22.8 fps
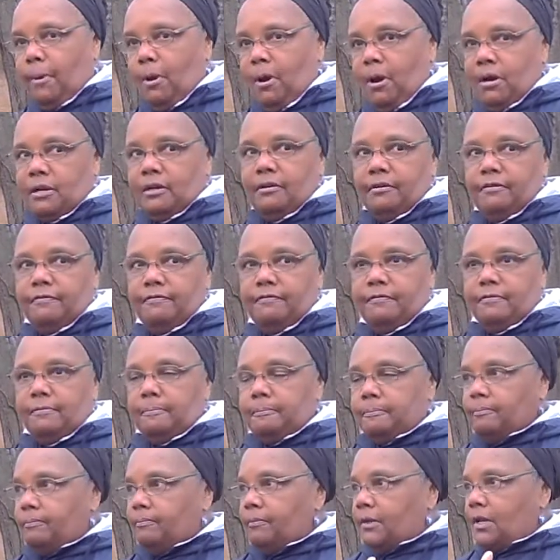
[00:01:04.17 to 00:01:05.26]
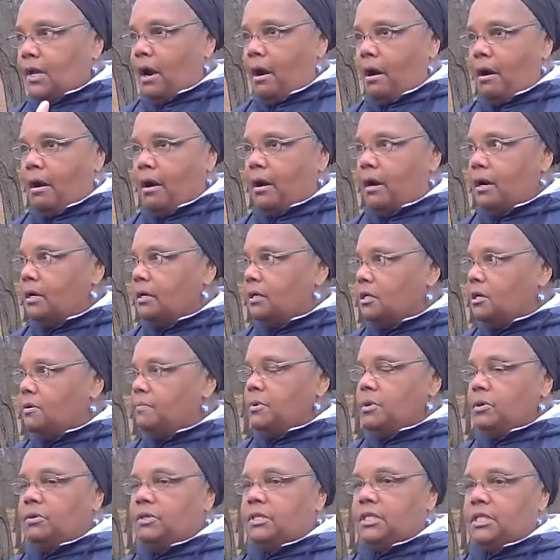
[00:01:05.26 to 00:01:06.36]
part of our
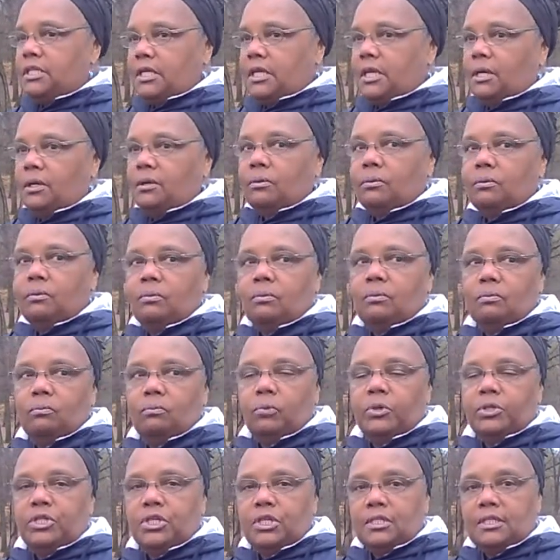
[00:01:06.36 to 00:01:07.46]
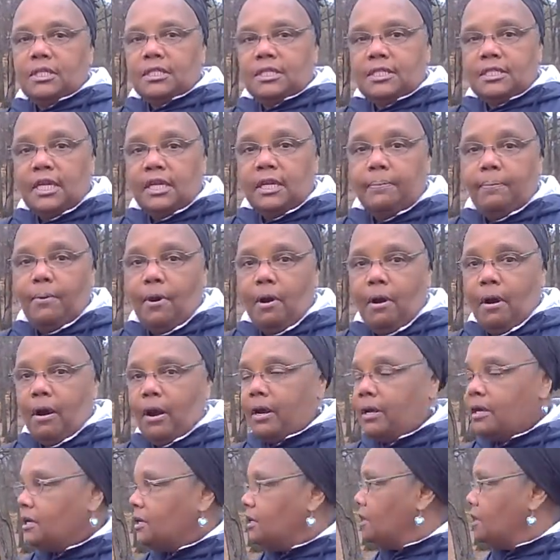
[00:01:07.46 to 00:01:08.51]
community, which is a city park,